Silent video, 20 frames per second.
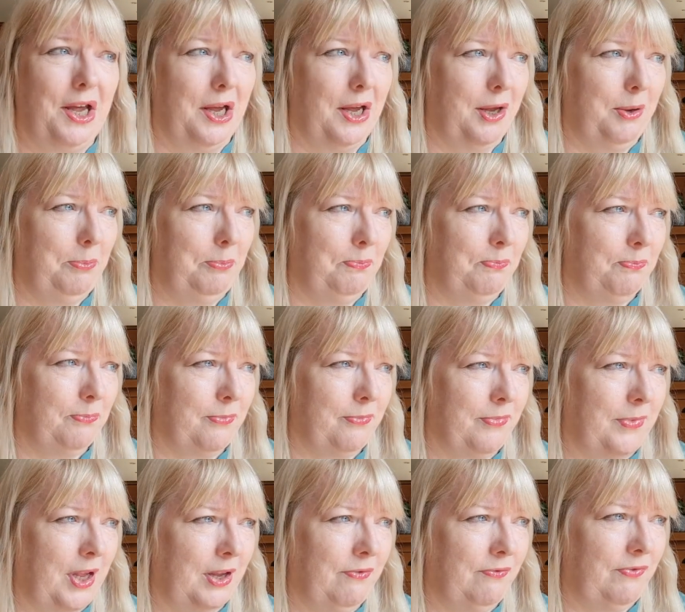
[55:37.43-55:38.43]

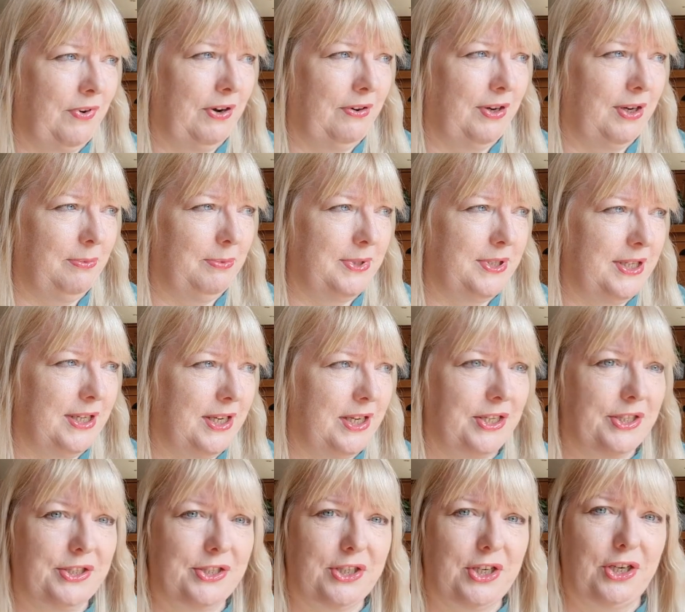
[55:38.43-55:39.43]
very
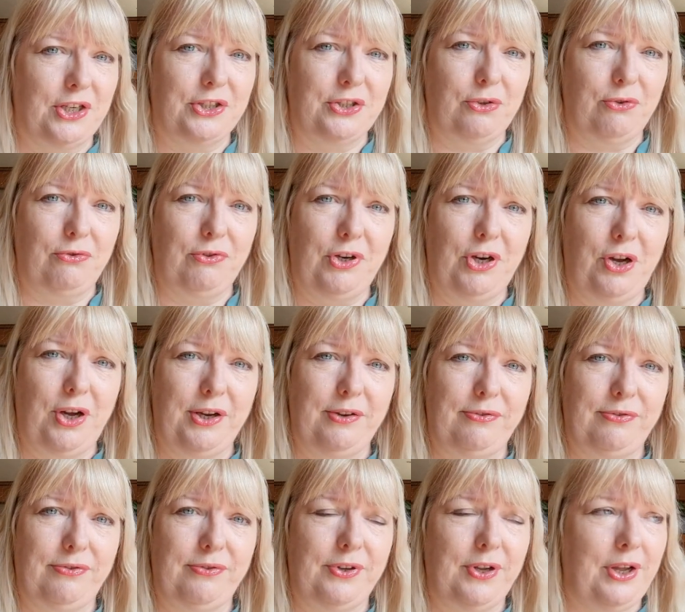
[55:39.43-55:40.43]
limited sort of
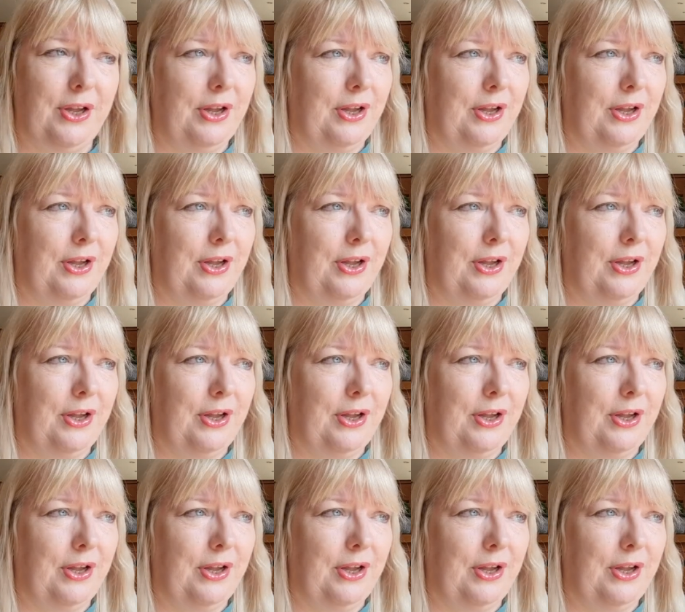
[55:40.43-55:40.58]
life,